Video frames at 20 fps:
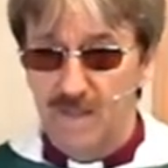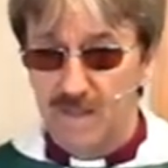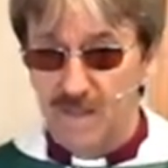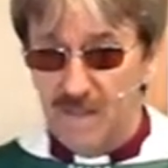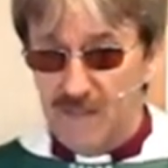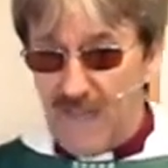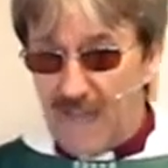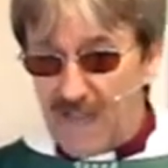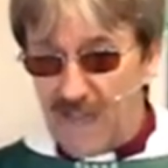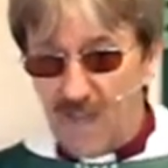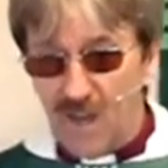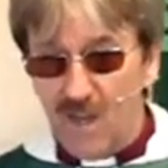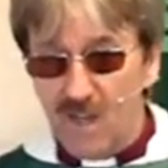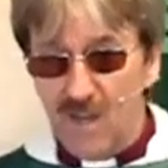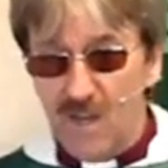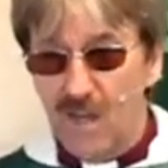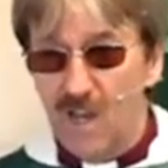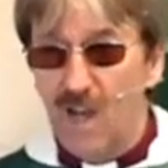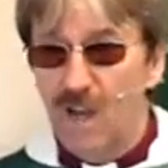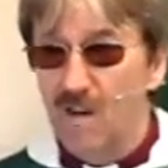That kind
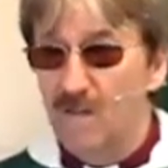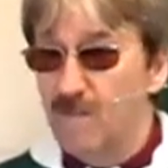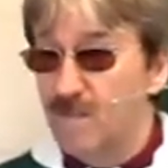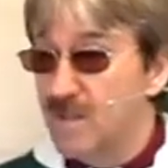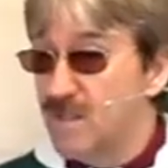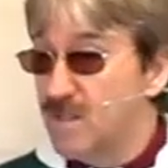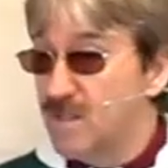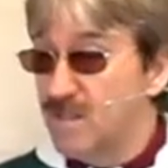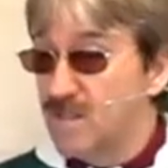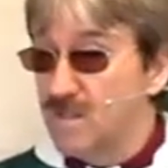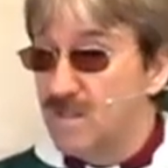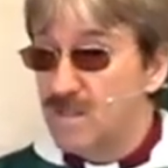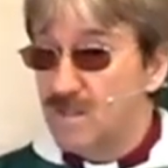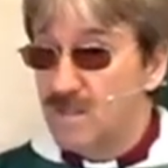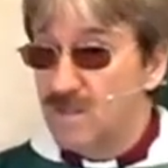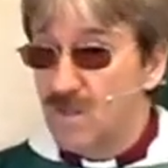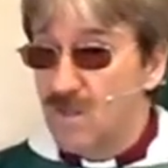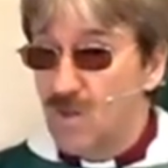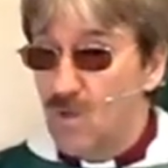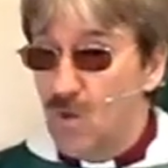of love is
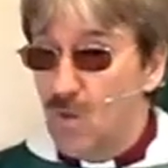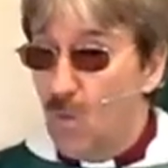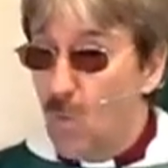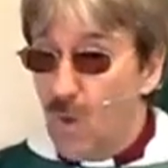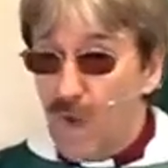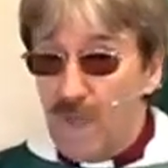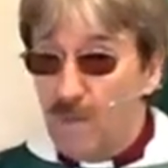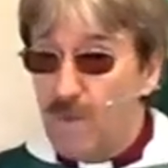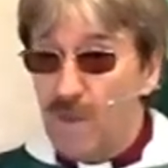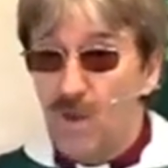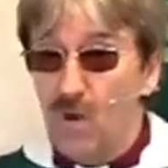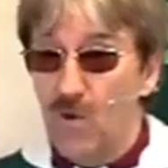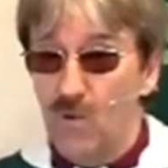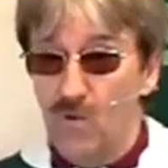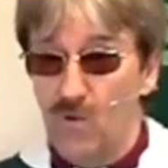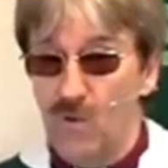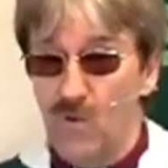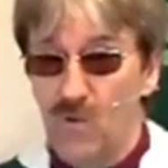way beyond